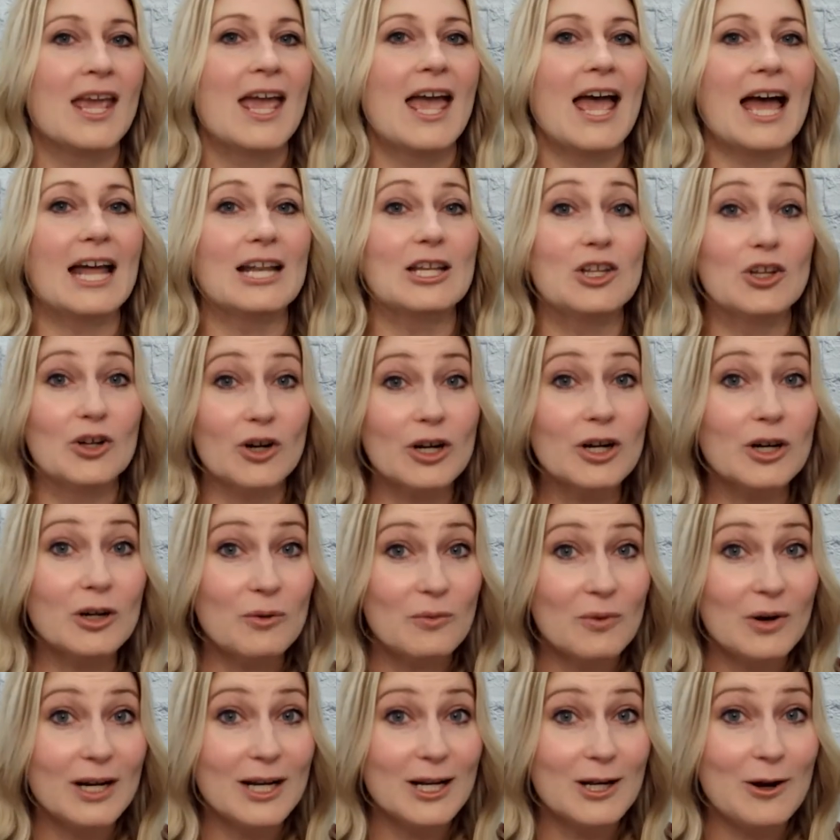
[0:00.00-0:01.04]
And you're gonna
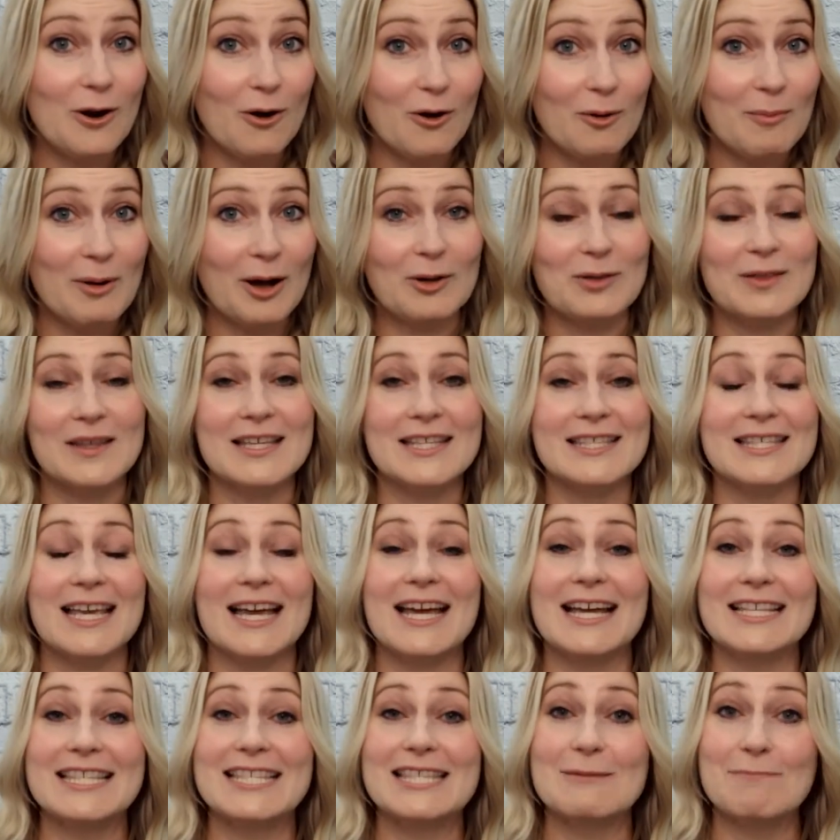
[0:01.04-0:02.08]
wanna know about this,
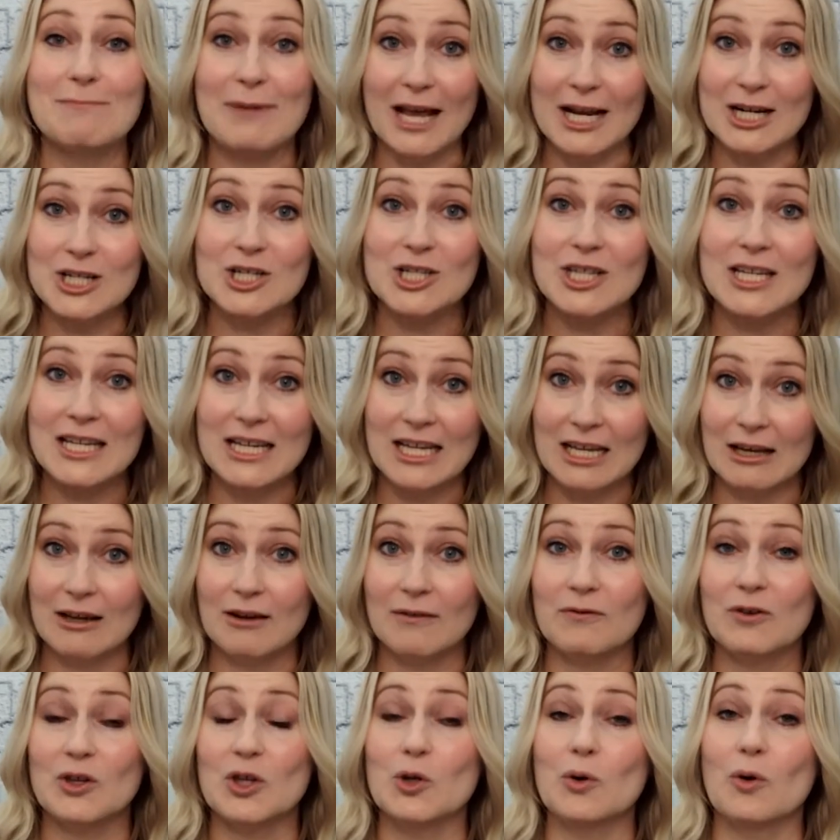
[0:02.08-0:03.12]
especially if
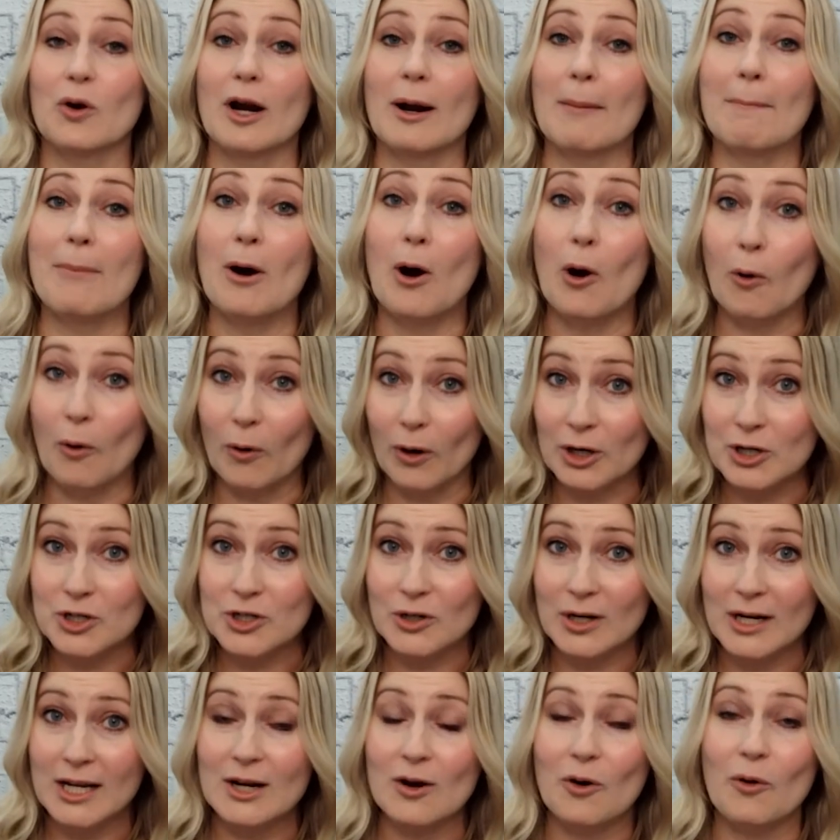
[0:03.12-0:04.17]
you're a
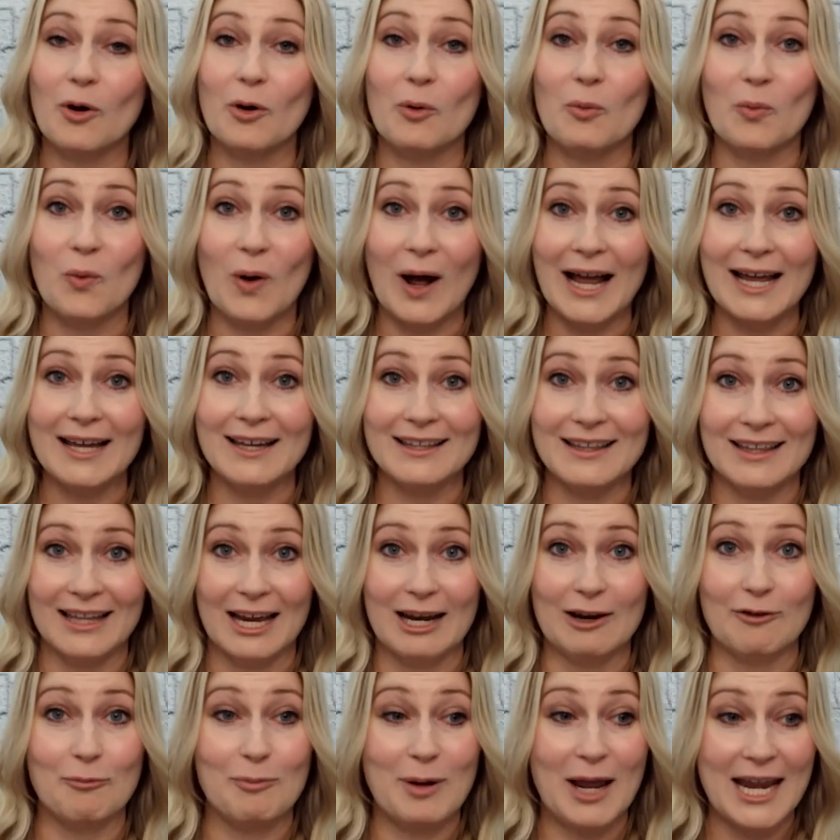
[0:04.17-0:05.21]
portrait or
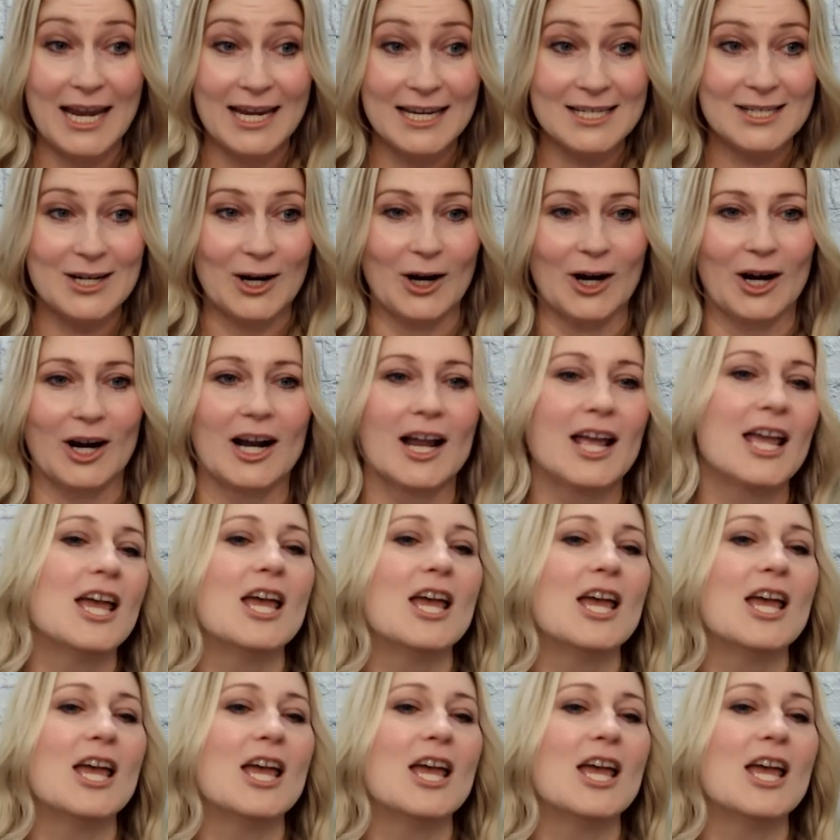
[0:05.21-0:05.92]
wildlife painter.